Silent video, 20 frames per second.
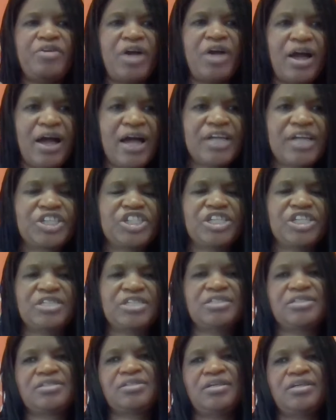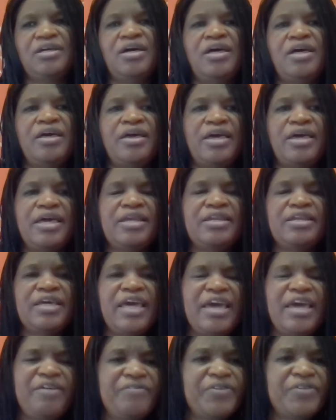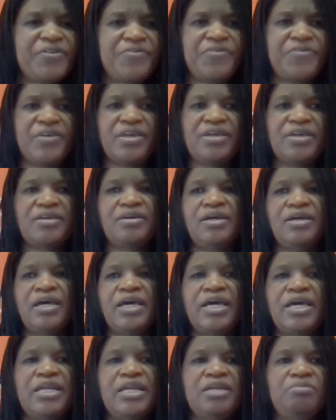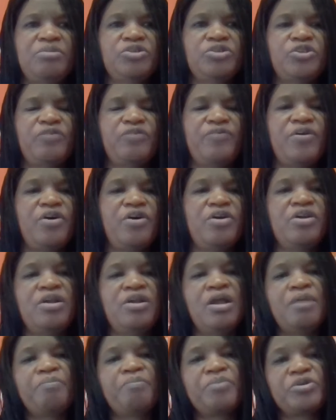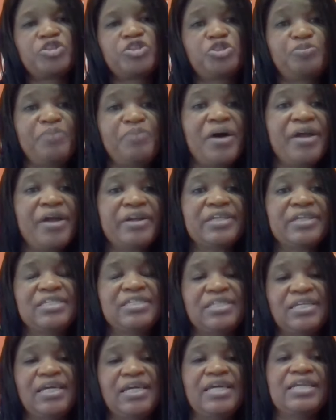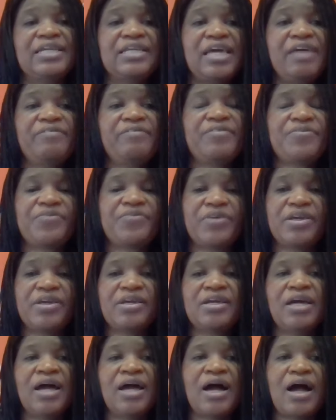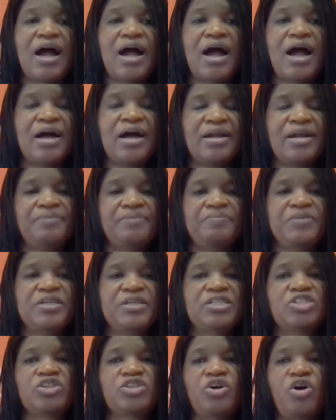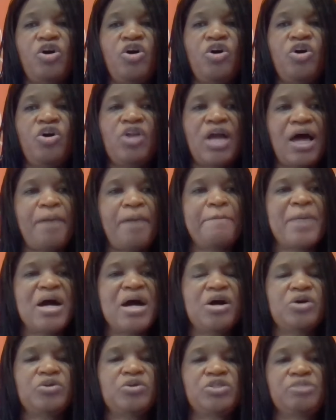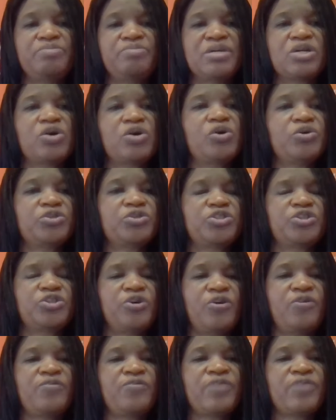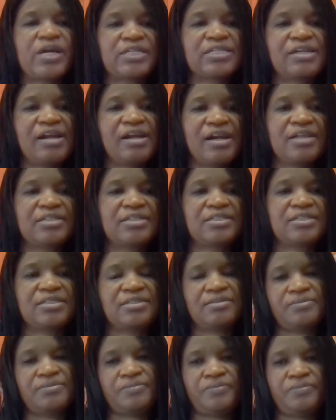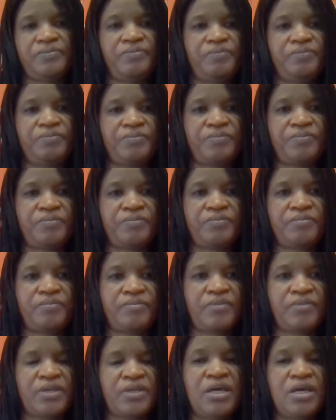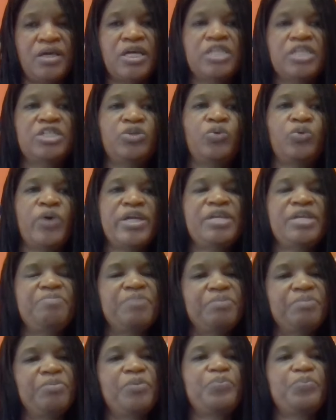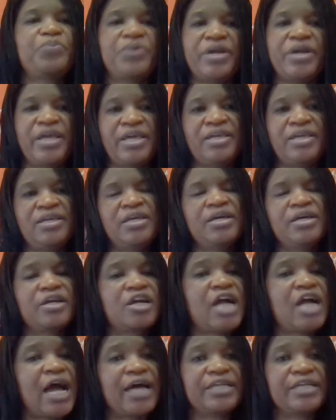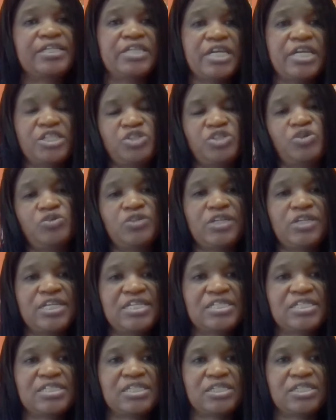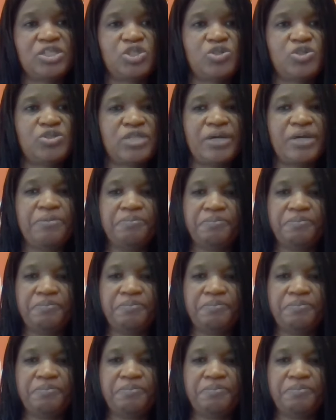actions, and everything, and most of all, prosperity and everything are is all about because of that curse. And when people pray, God does not listen to them.